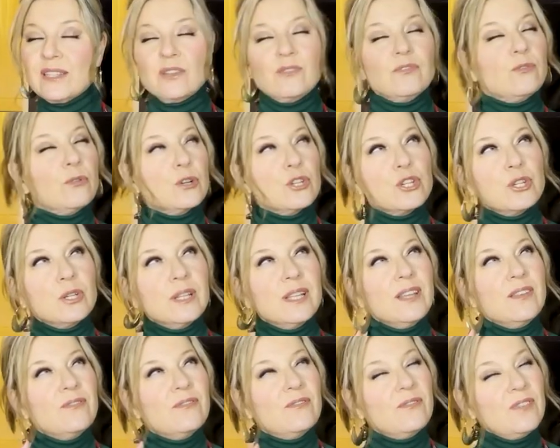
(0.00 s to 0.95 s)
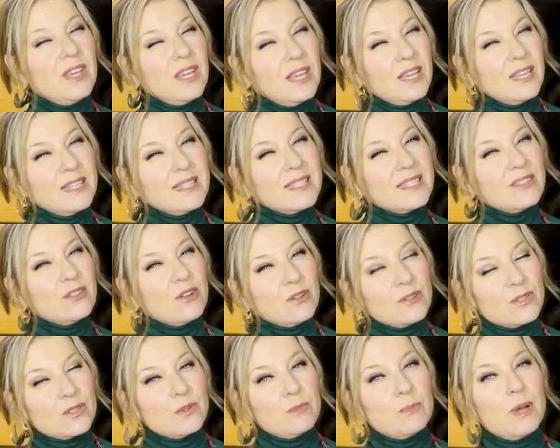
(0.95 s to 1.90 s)
Unfortunately, vegans,
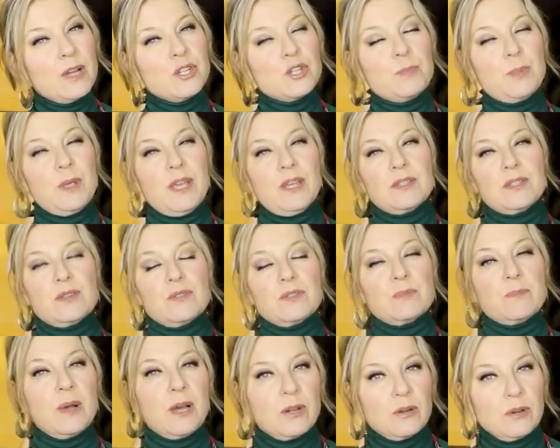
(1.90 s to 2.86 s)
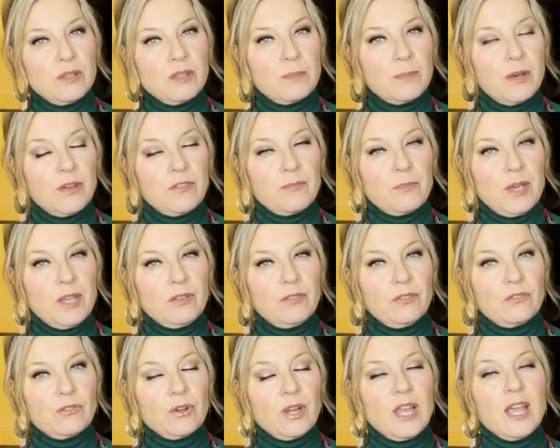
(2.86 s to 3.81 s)
not so much because there's butter in the puff
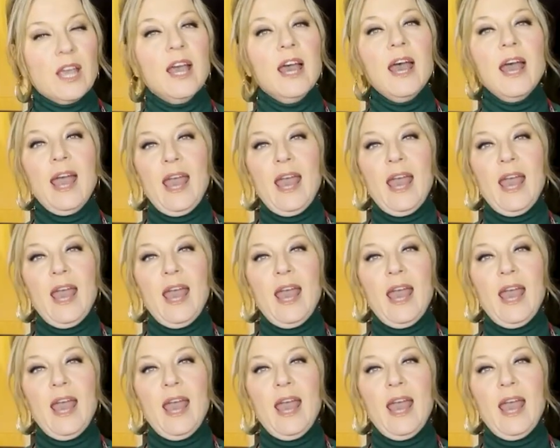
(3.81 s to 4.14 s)
pastry,